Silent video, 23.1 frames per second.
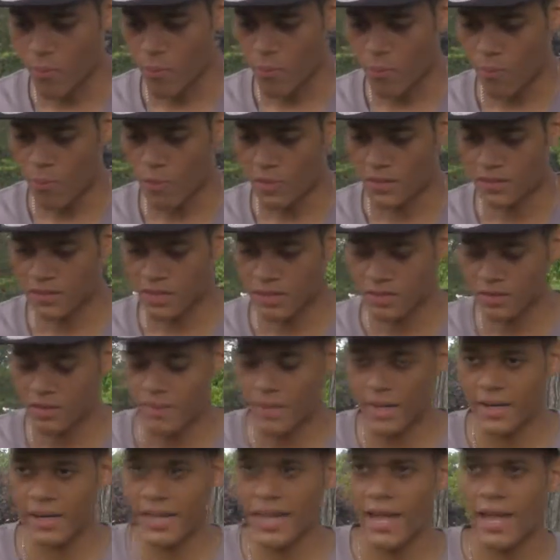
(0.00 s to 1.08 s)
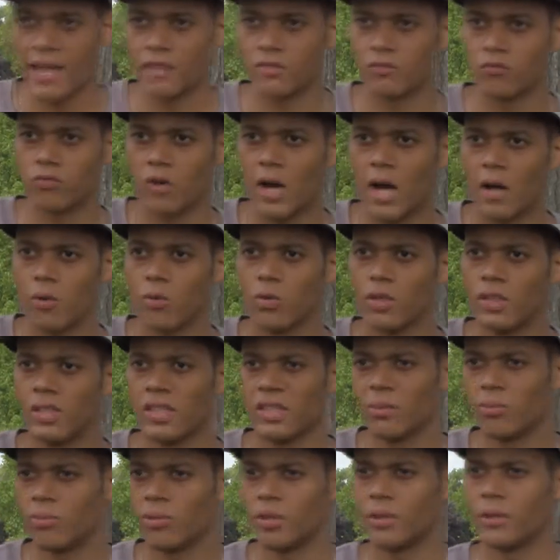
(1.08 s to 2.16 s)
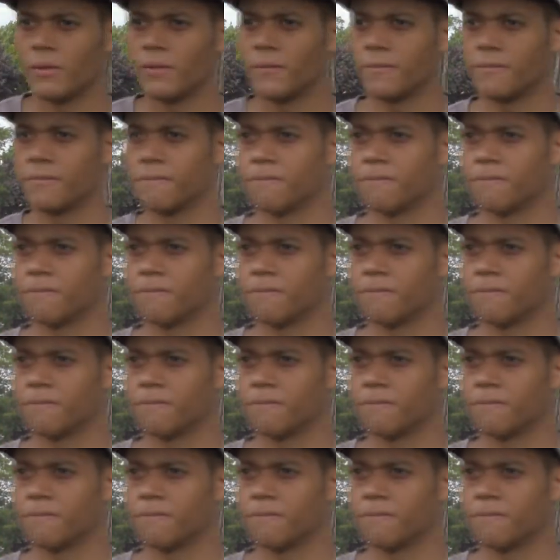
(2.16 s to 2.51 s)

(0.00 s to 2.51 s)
let's say somebody has Rahu in Libra